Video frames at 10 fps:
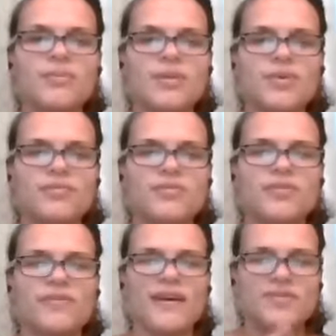
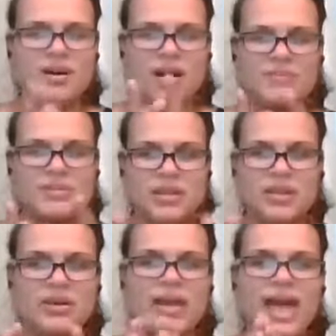madewell345.com, to
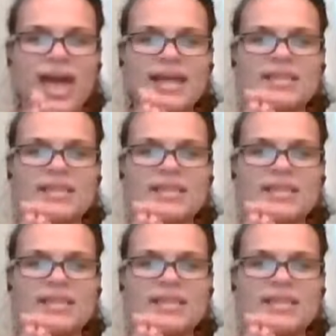look at